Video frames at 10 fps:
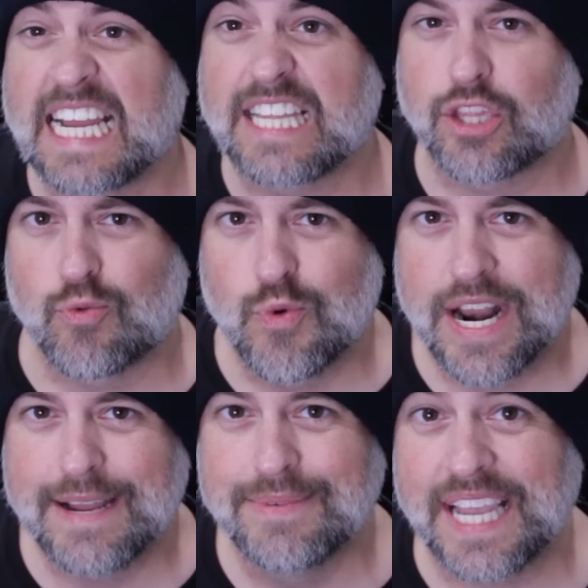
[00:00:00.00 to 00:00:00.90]
get the
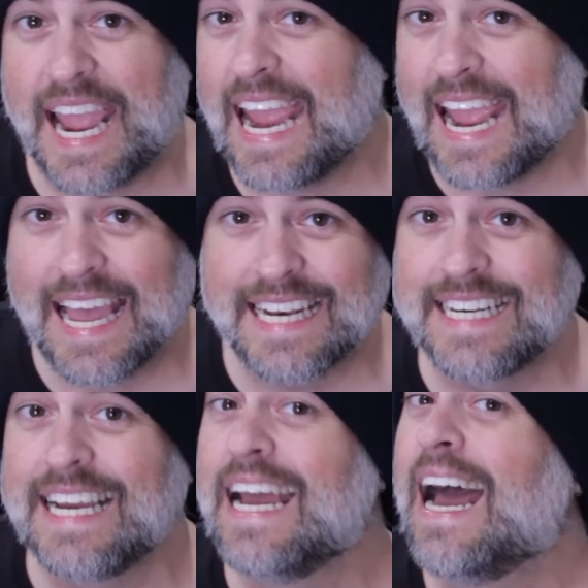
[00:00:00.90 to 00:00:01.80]
ribs,
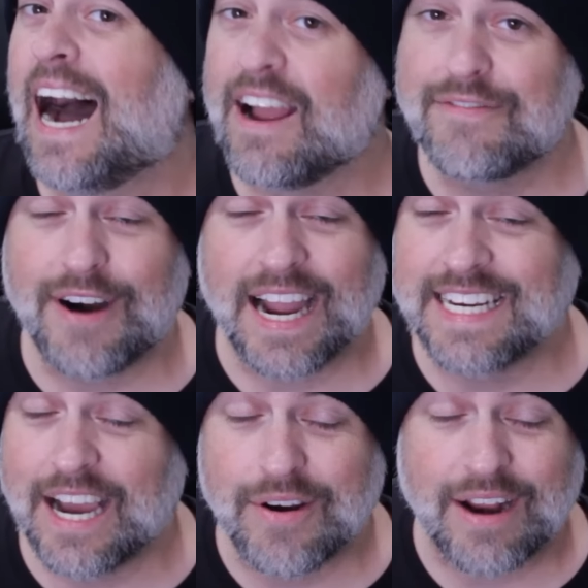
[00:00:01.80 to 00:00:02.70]
and I
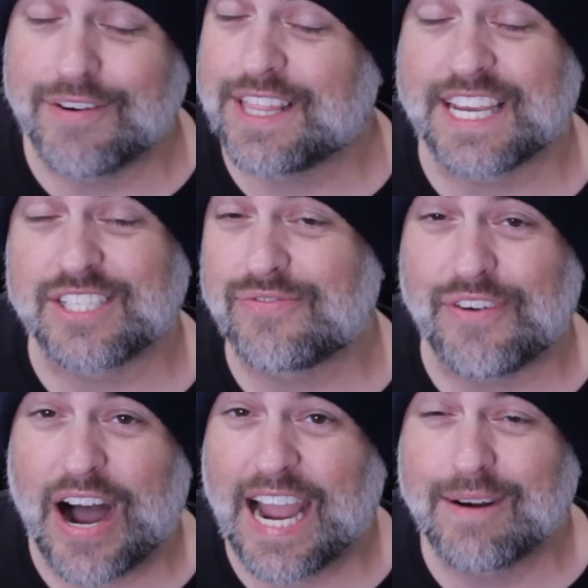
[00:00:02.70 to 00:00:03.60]
find out everything's
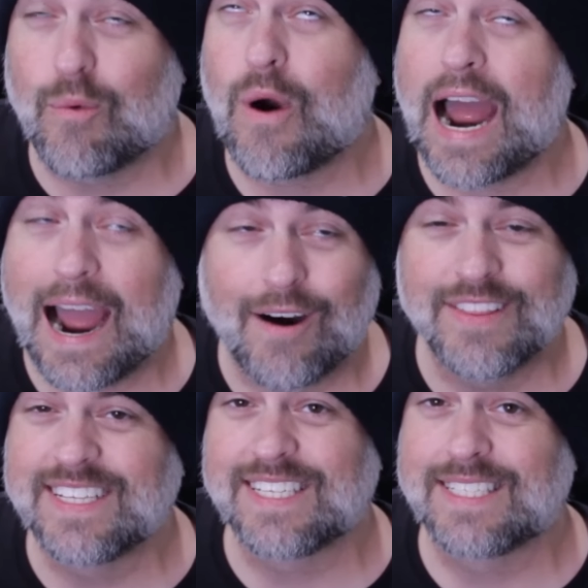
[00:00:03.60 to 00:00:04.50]
fine. Wow,
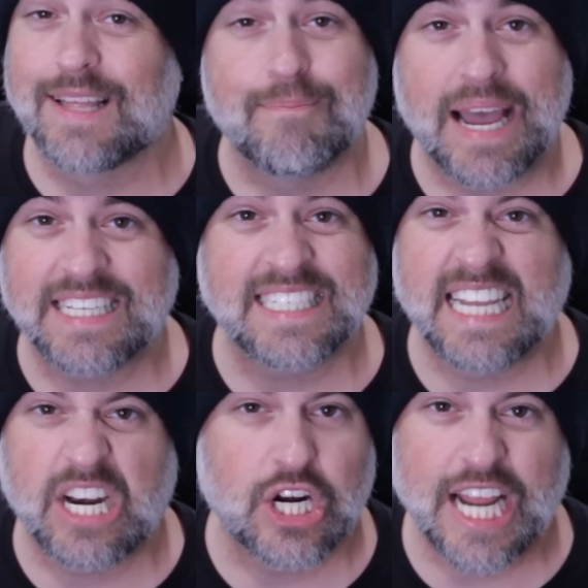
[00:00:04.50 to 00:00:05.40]
this is the best
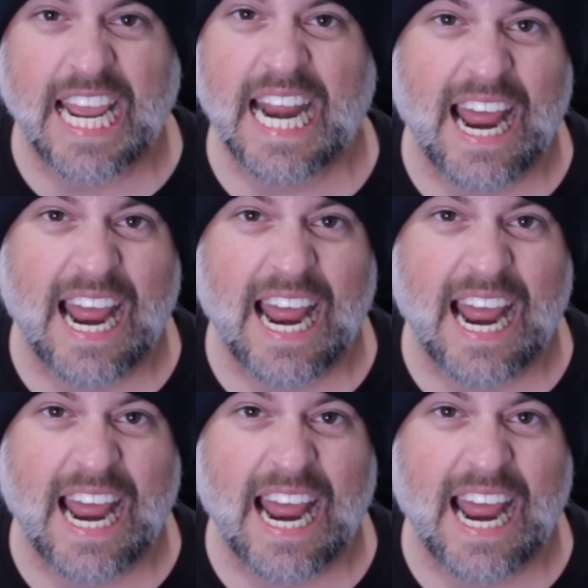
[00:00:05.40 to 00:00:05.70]
dinner date